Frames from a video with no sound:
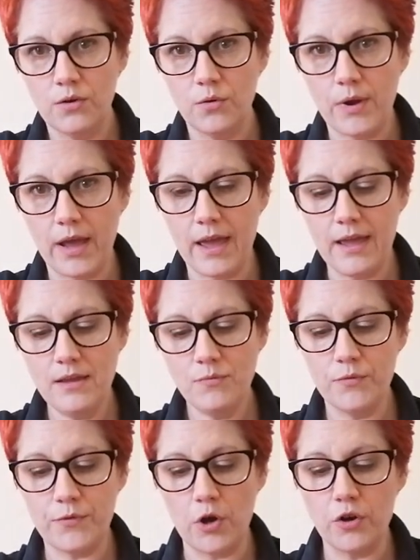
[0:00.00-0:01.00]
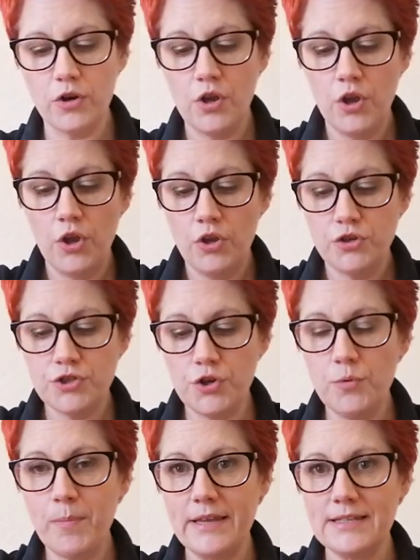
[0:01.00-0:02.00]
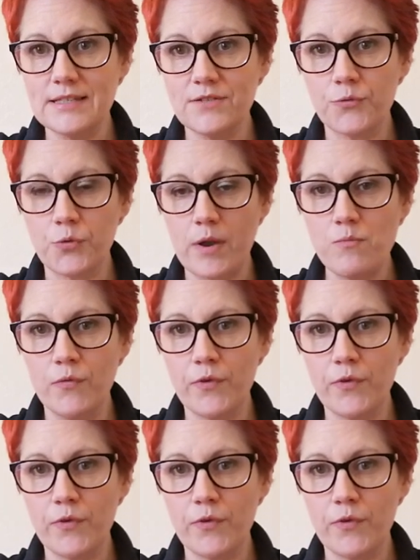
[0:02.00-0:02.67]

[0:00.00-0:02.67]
Okay, we've got 2 pieces of green.